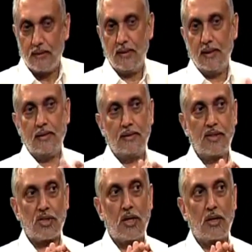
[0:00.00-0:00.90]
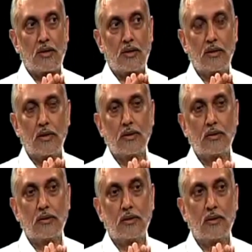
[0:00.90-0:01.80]
They start,
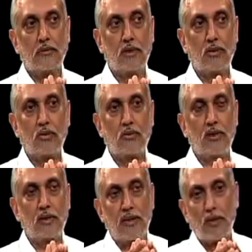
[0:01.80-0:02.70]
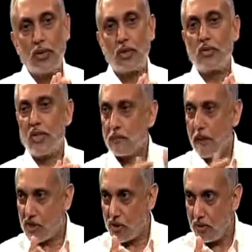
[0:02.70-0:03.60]
they go into
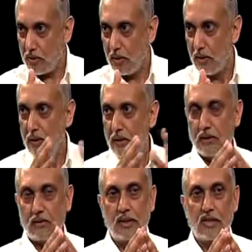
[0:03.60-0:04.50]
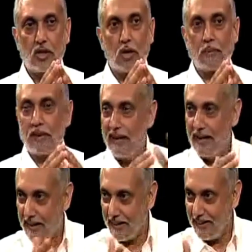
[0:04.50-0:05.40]
dispassion. They stop
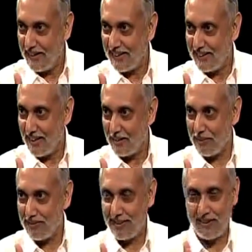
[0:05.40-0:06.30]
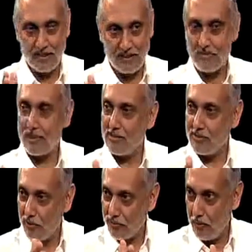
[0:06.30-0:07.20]
relating. I mean, they cut
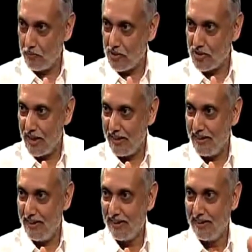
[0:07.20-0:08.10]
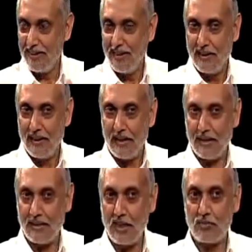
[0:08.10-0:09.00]
themselves off from society.
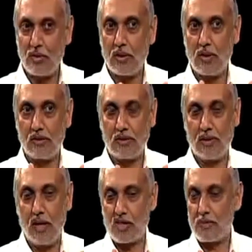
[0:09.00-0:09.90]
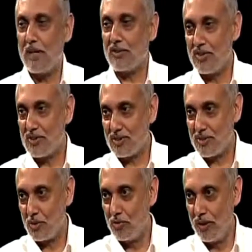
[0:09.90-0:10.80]
And these were harsh
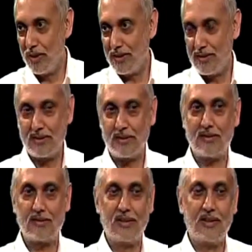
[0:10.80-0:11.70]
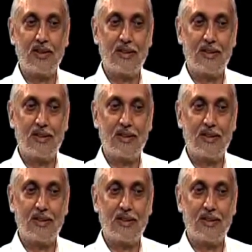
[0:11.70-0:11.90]
methods toward, going